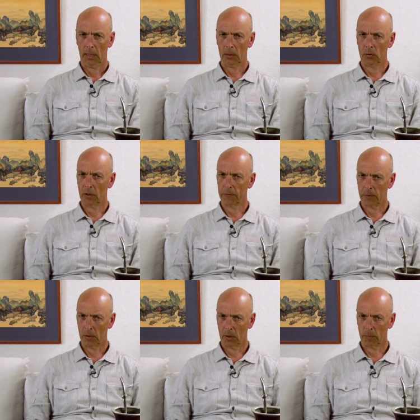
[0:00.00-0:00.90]
And you have
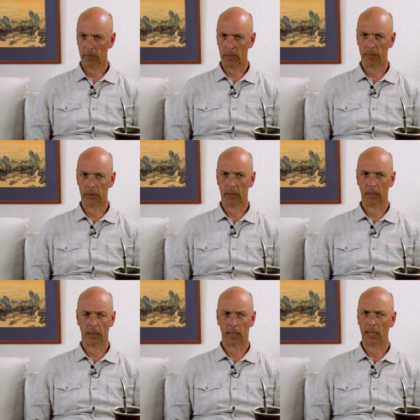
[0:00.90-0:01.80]
heard maybe
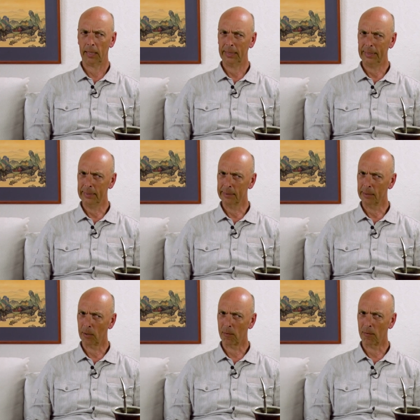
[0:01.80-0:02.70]
that there are
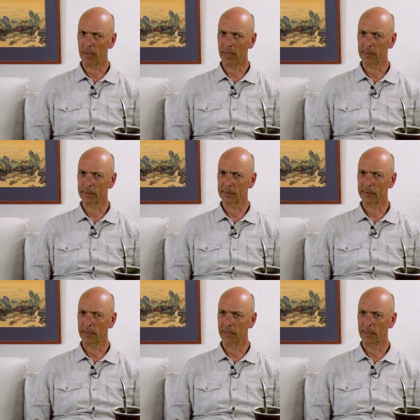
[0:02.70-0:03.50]
easier koans